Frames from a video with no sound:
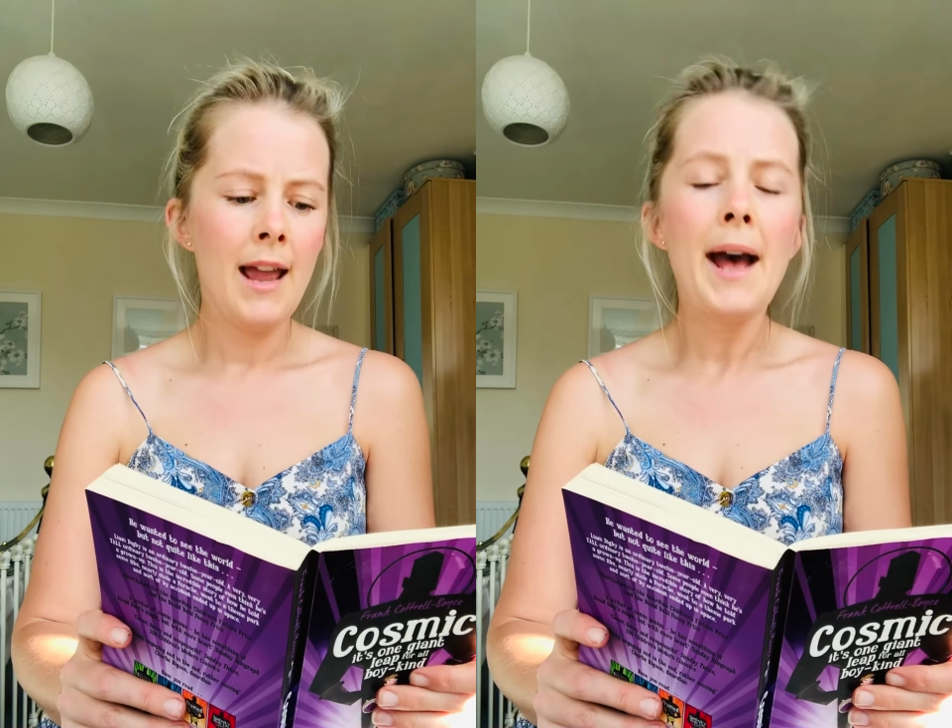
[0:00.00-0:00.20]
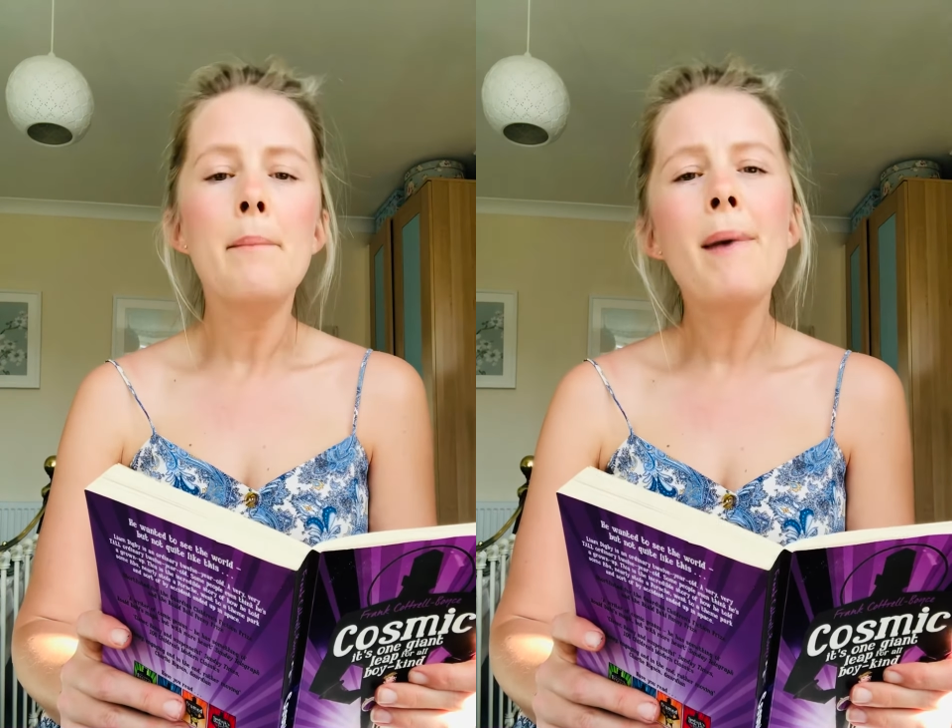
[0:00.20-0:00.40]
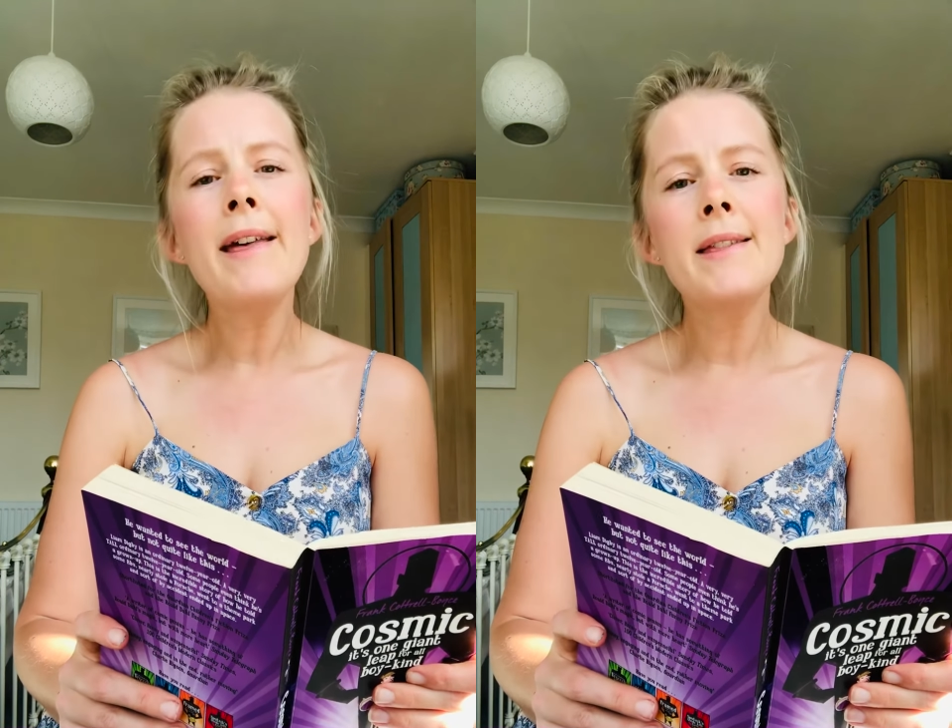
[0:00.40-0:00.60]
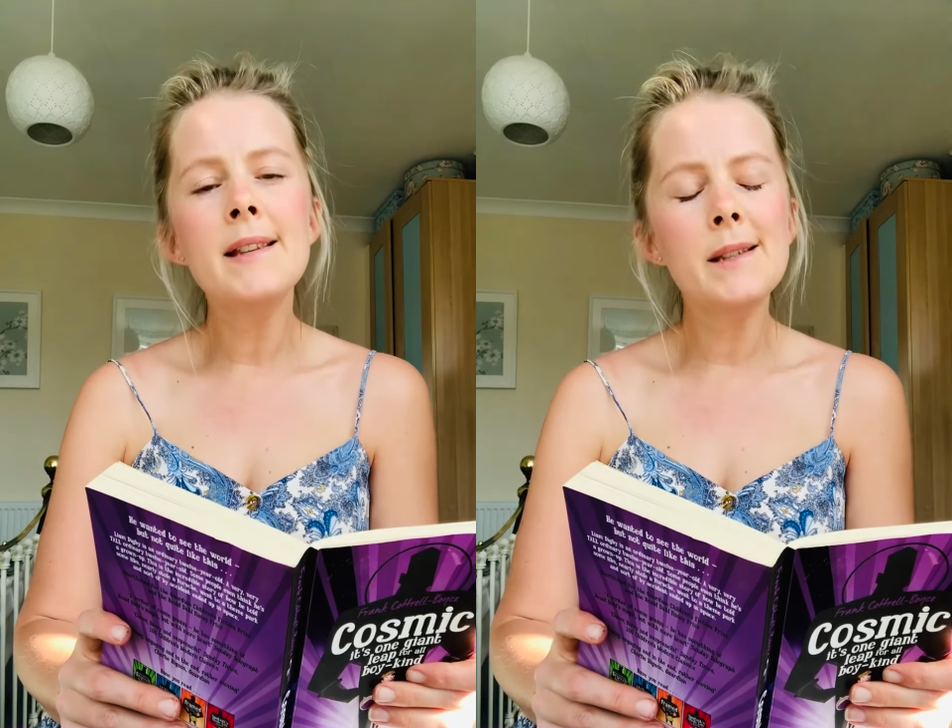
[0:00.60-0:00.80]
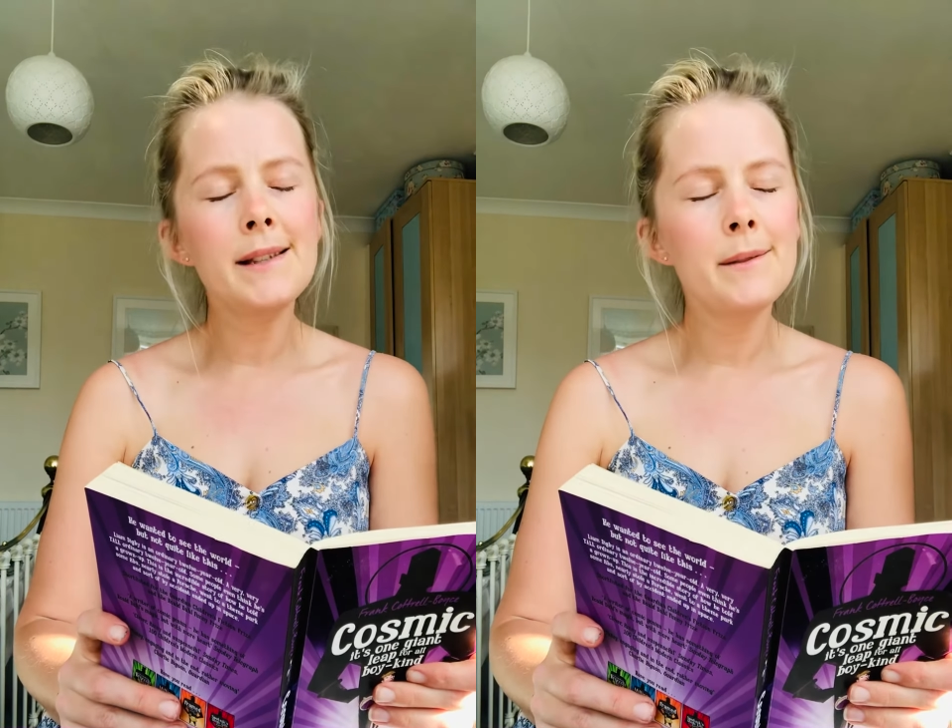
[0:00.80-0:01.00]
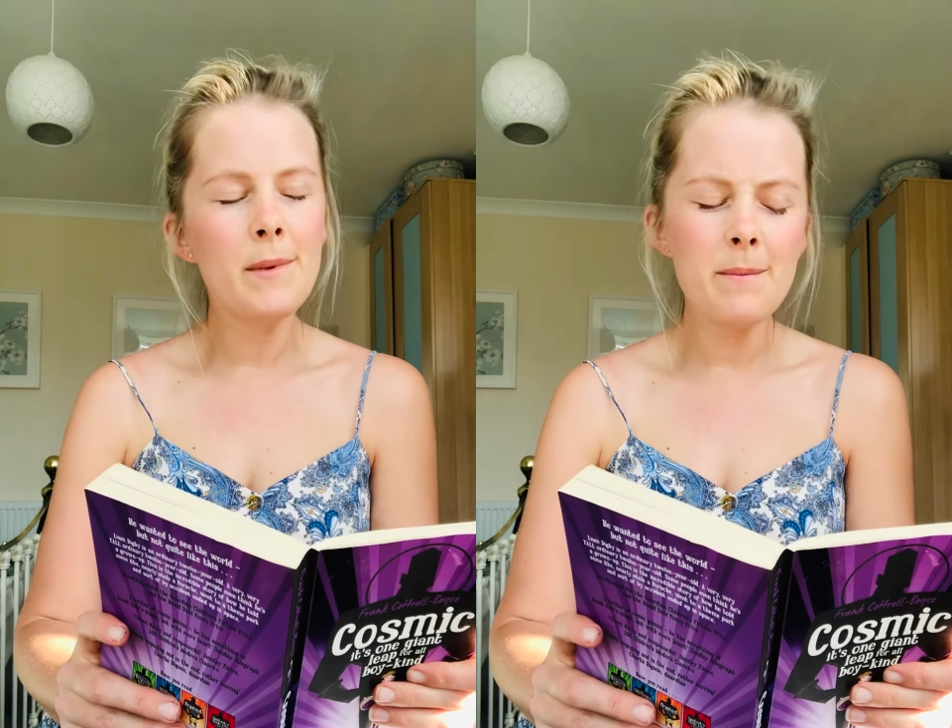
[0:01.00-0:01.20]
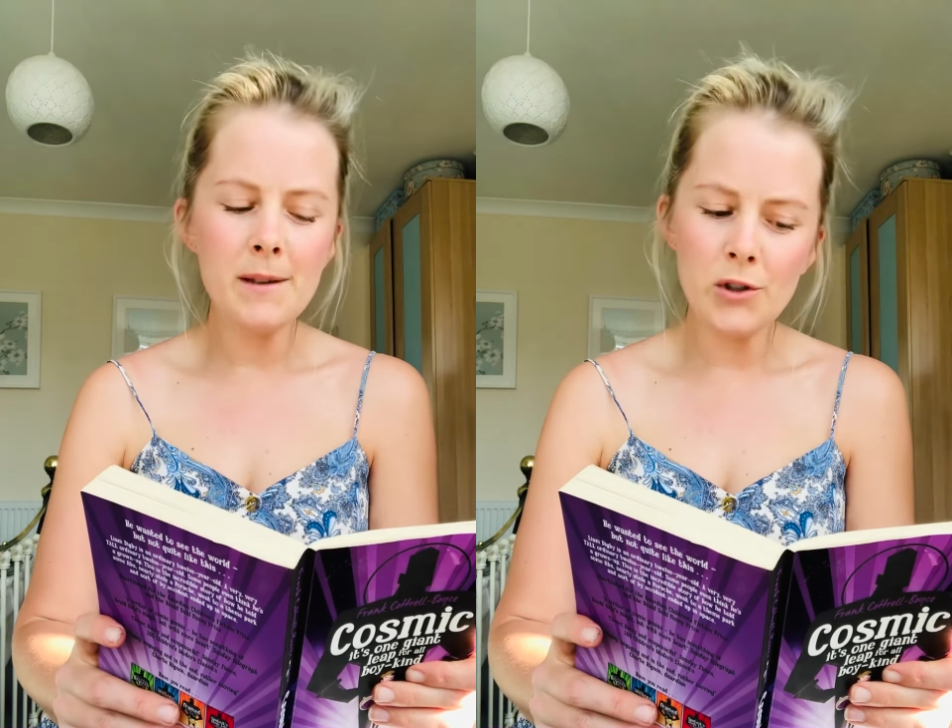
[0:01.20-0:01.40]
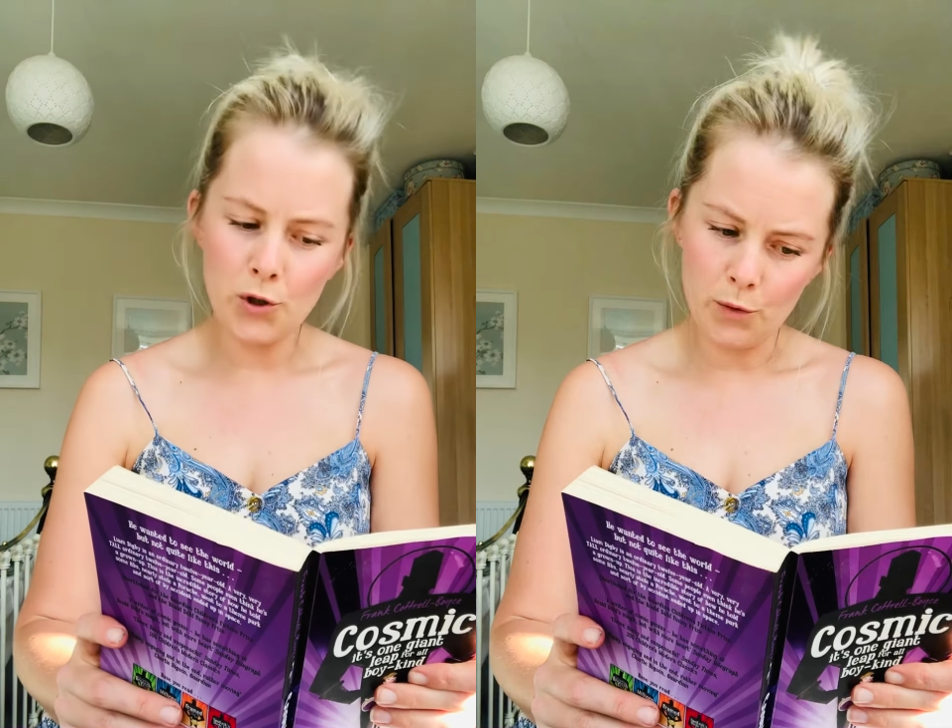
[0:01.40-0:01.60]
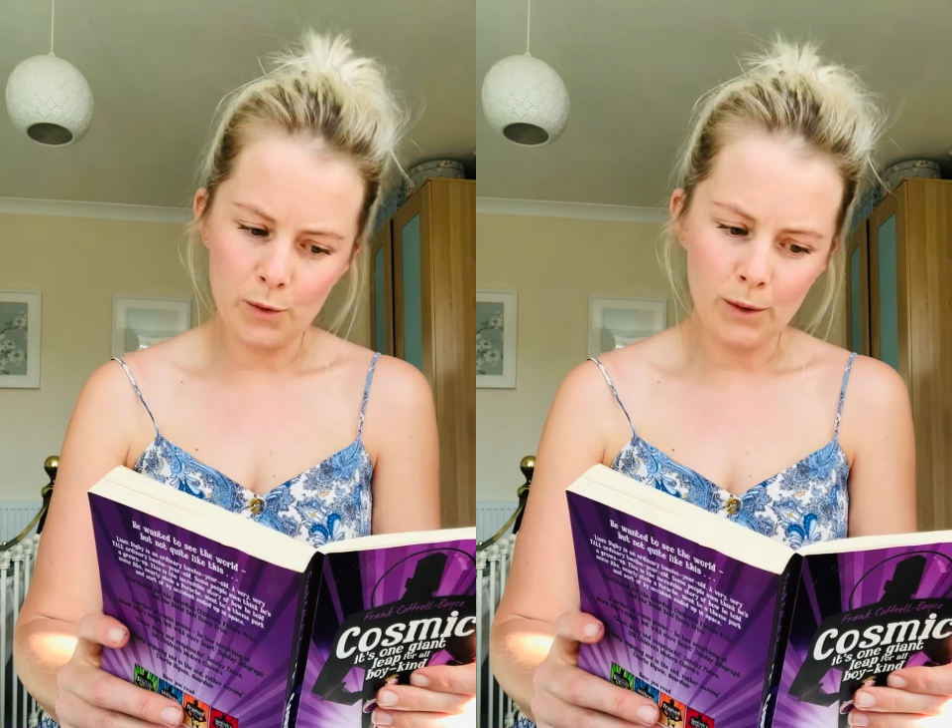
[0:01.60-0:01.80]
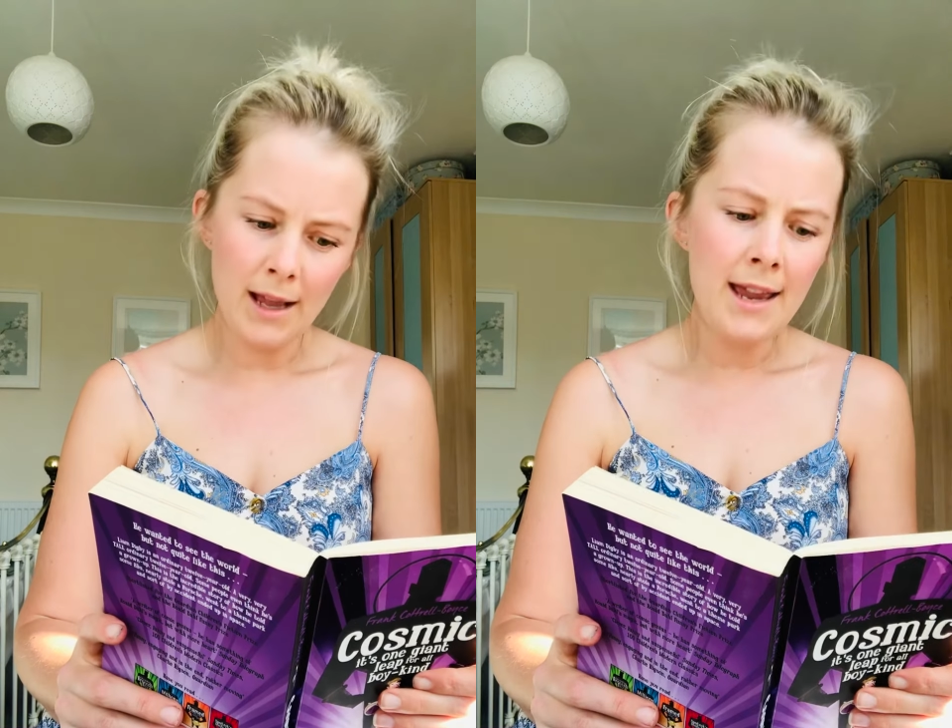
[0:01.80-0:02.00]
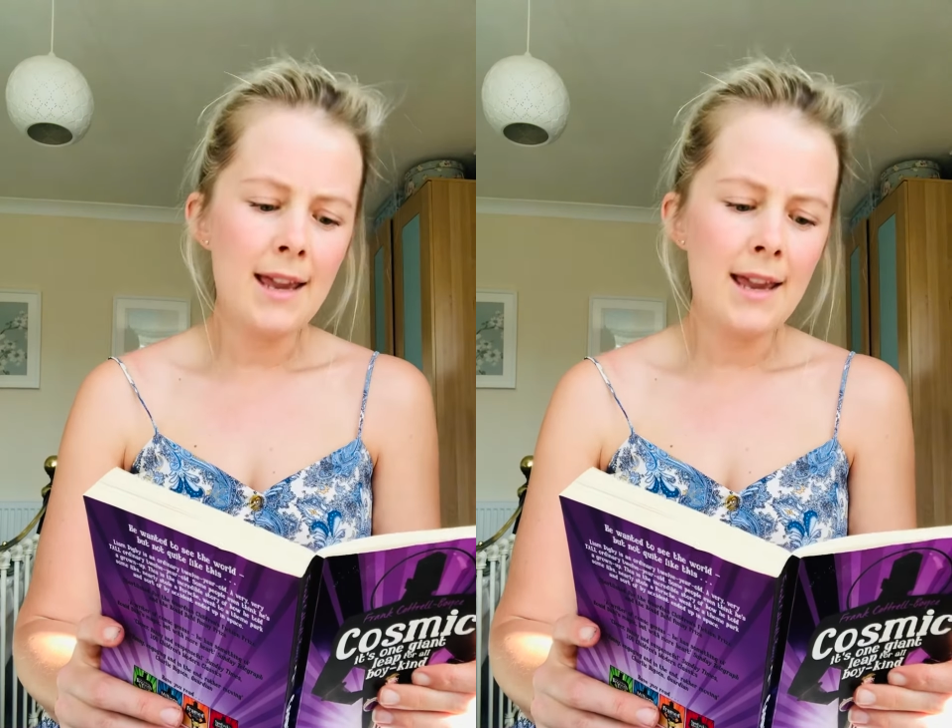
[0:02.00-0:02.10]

and maths with Miss Jewell